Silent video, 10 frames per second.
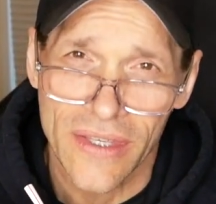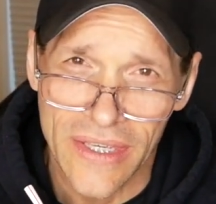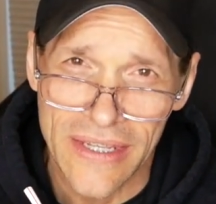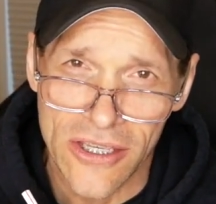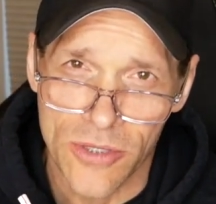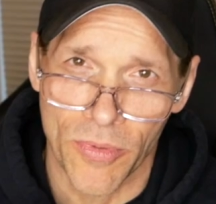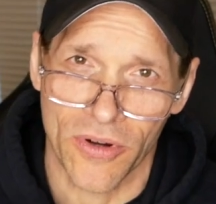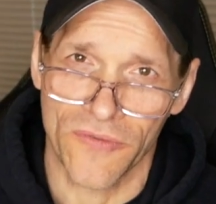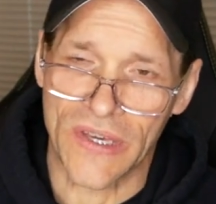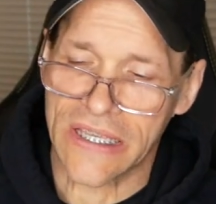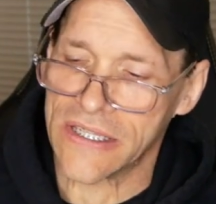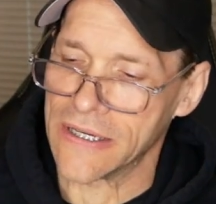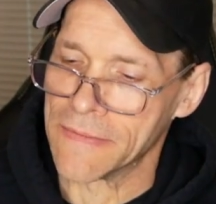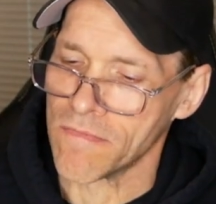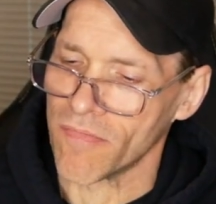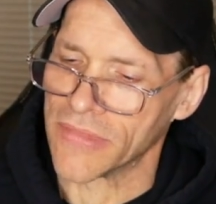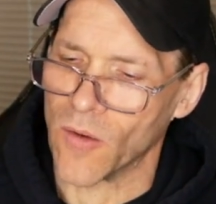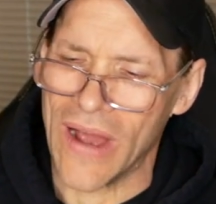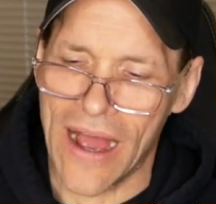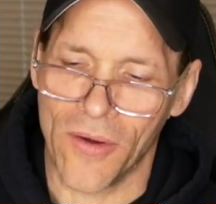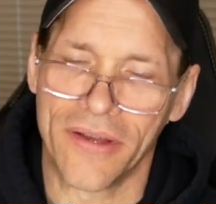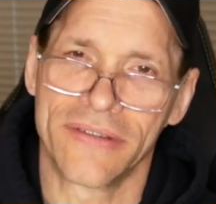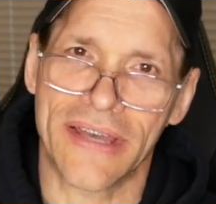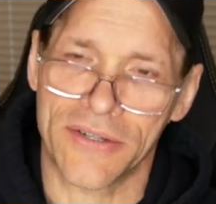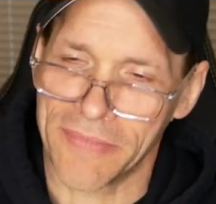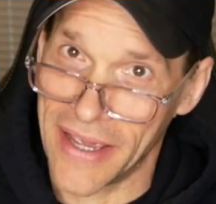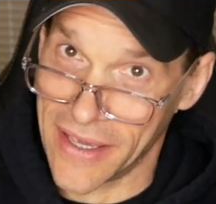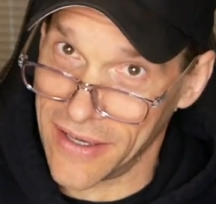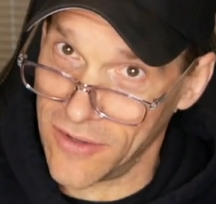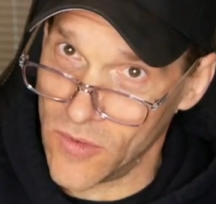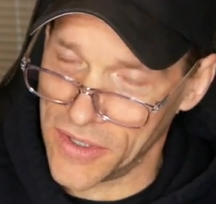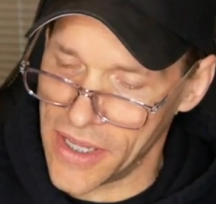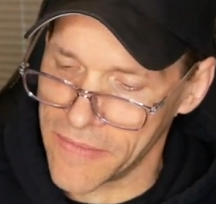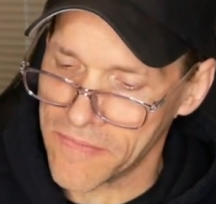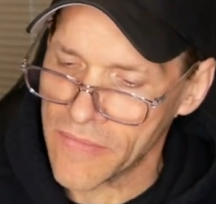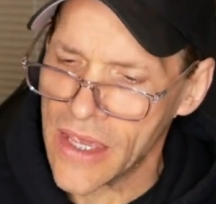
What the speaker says: it is perfect. Wow, Dr. Mike, well done.